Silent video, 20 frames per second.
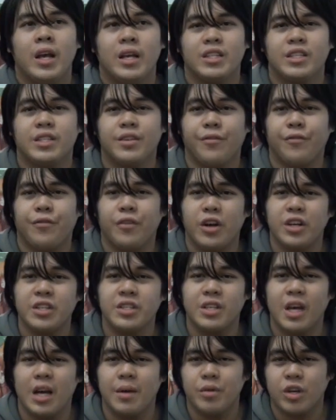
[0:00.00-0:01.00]
this is the
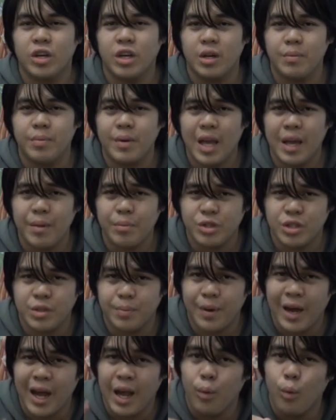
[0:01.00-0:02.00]
first time you're going to be able to
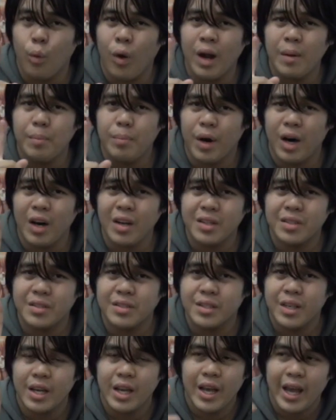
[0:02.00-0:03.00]
buy 1
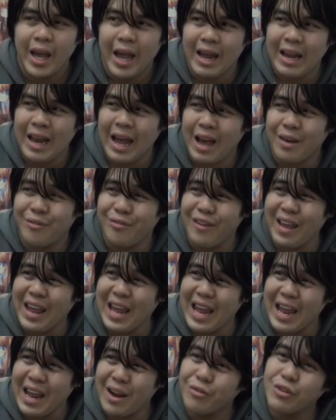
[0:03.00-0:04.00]
box and have
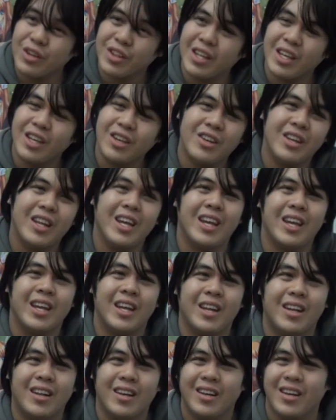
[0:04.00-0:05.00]
everything you
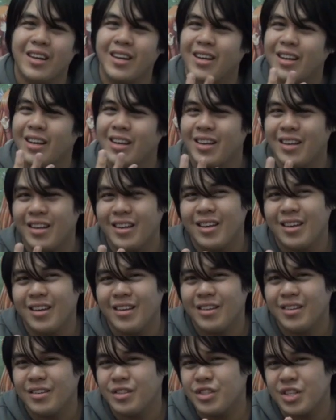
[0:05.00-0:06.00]
need
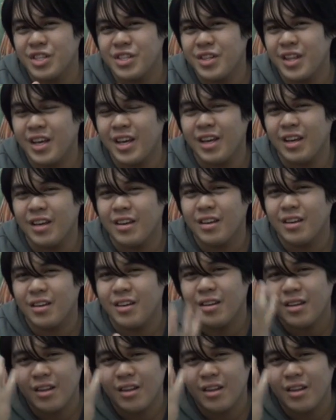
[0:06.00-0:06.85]
just there.